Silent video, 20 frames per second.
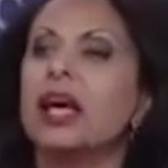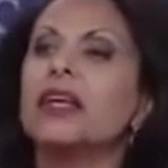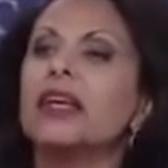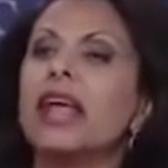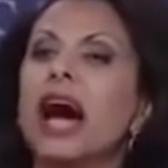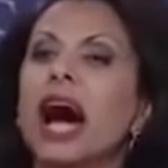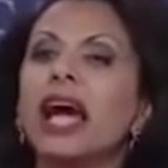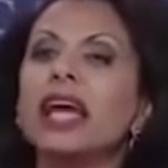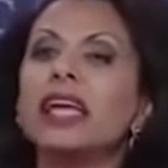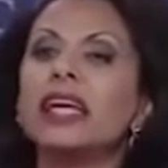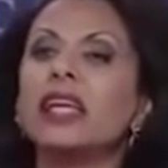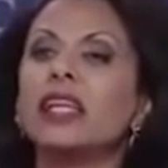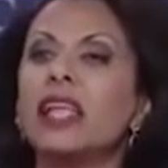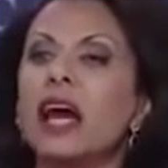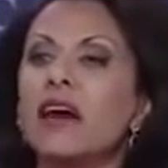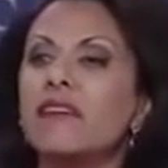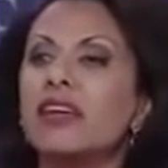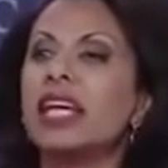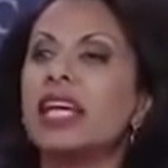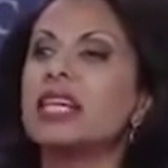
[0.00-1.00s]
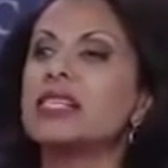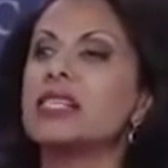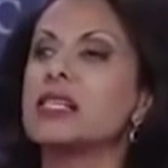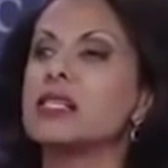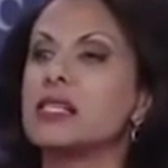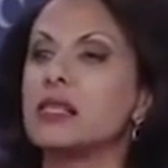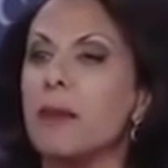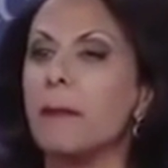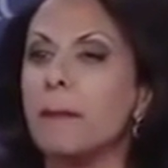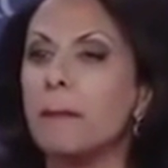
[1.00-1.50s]
9/11 is a
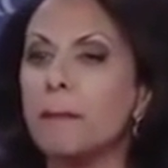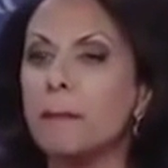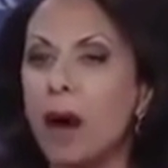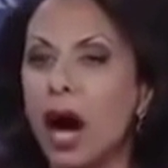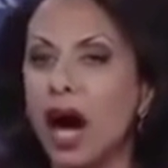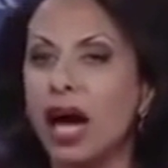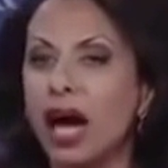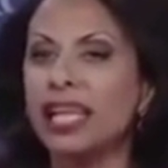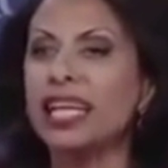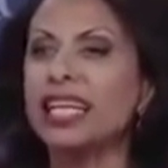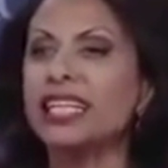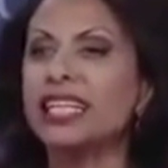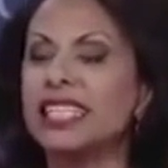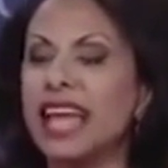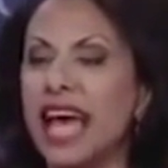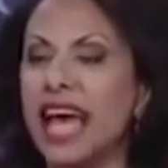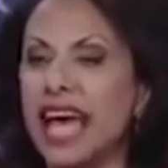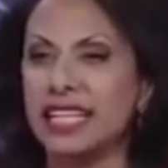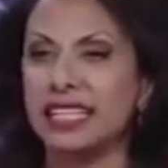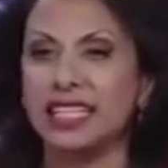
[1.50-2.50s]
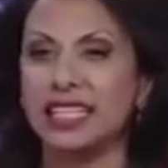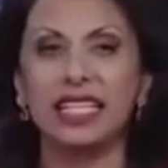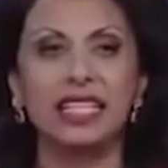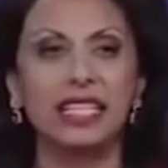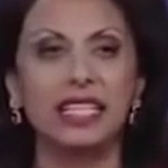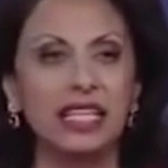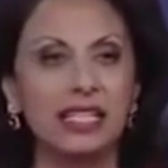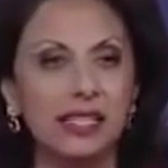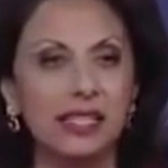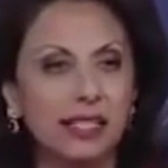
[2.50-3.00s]
symbolic date in
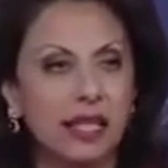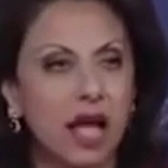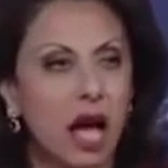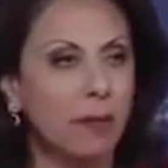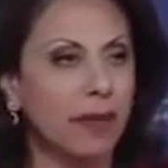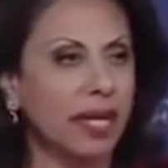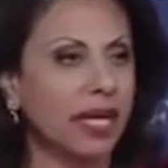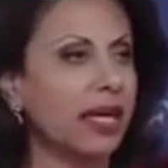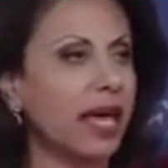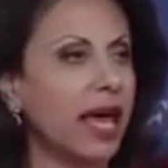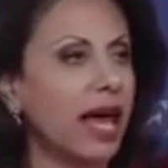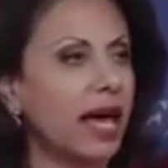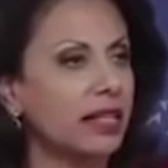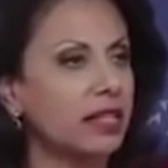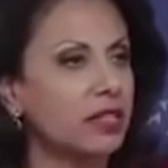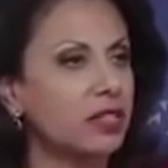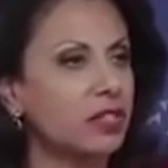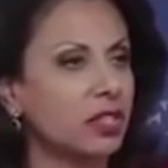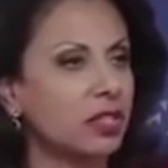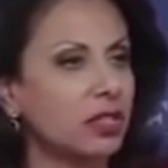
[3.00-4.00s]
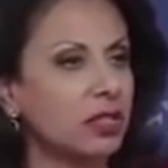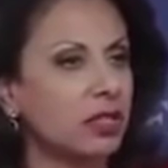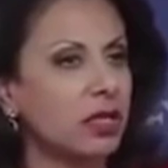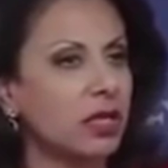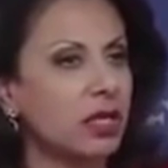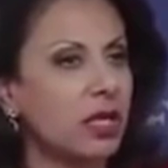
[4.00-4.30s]
the Islamic calendar.